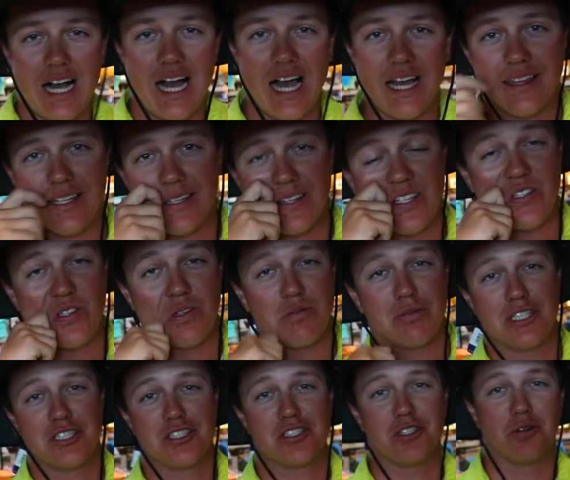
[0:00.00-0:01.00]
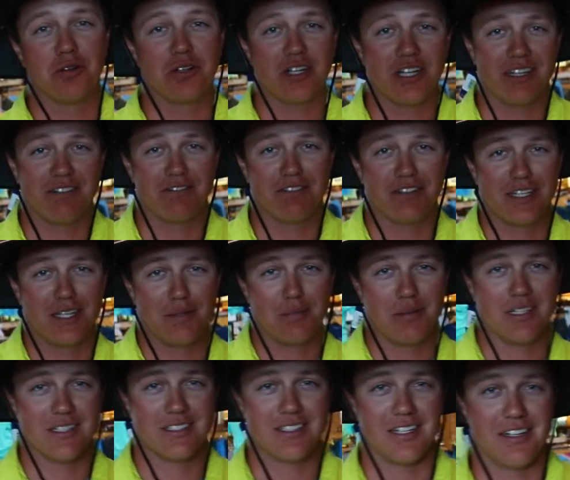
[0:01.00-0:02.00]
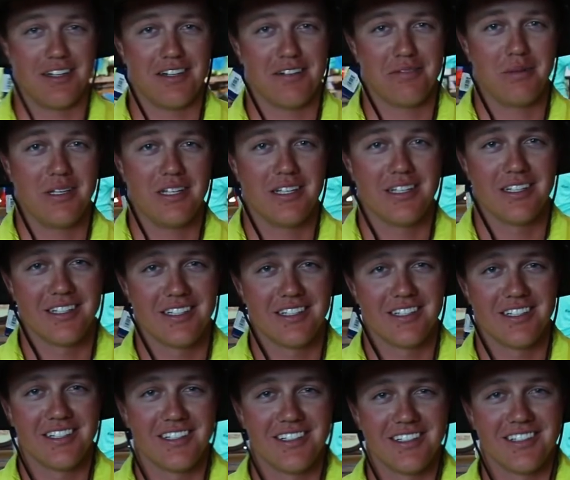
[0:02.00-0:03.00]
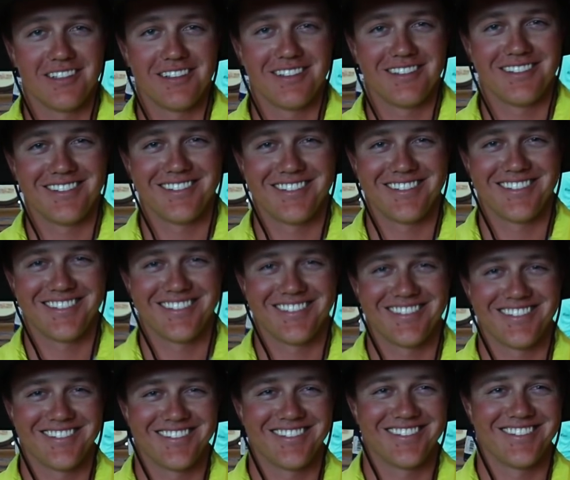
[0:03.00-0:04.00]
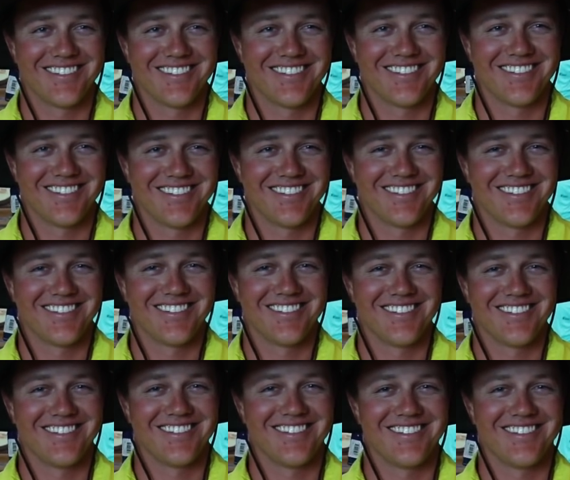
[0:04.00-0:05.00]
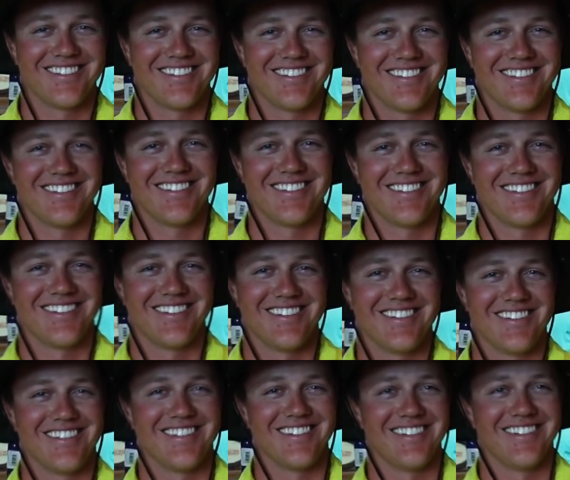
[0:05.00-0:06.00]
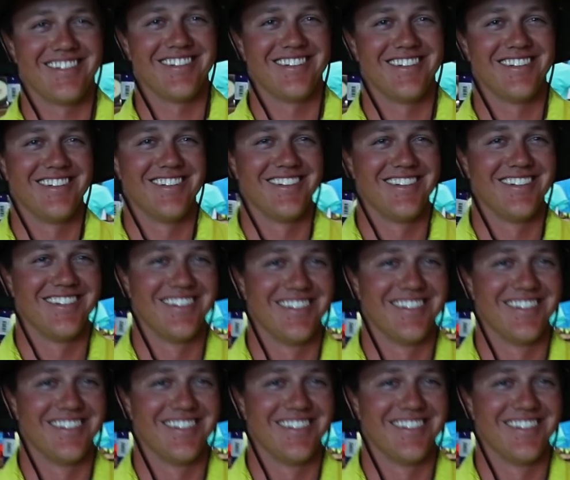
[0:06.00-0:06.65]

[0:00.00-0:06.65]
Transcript: I think this would be so good for keeping the sun off me. I don't disagree. It just,